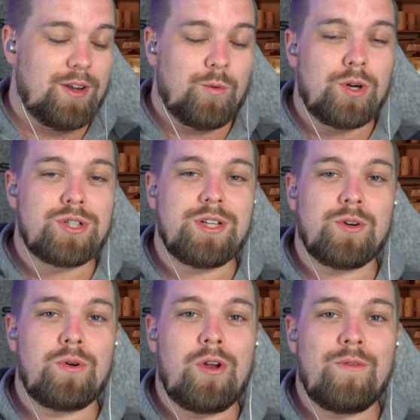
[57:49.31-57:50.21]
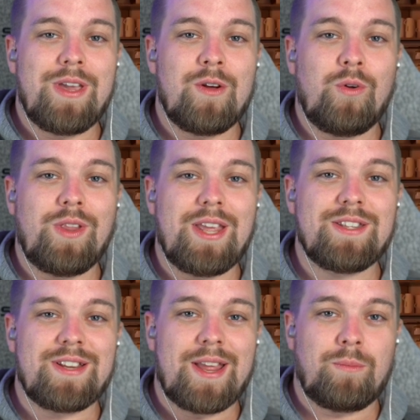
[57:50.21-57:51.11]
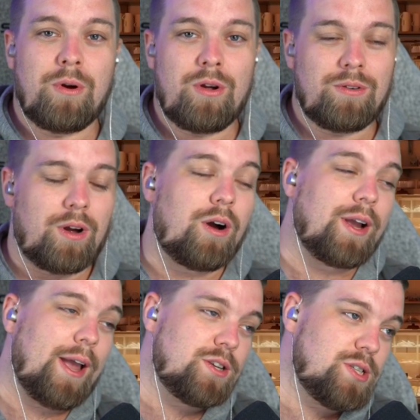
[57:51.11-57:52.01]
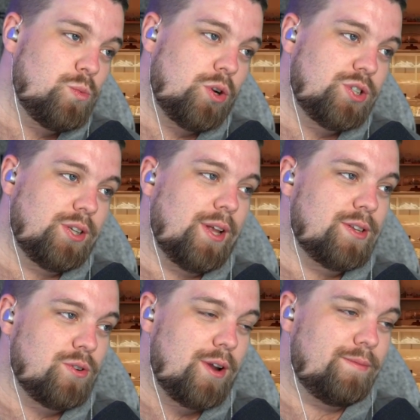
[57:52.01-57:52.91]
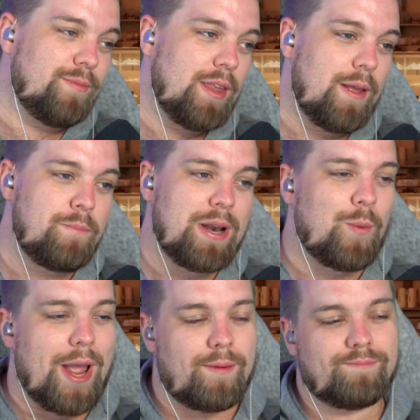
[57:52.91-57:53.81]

What's she doing over here on the internet, bro? Oh, okay, she's watching. That's right. But wait.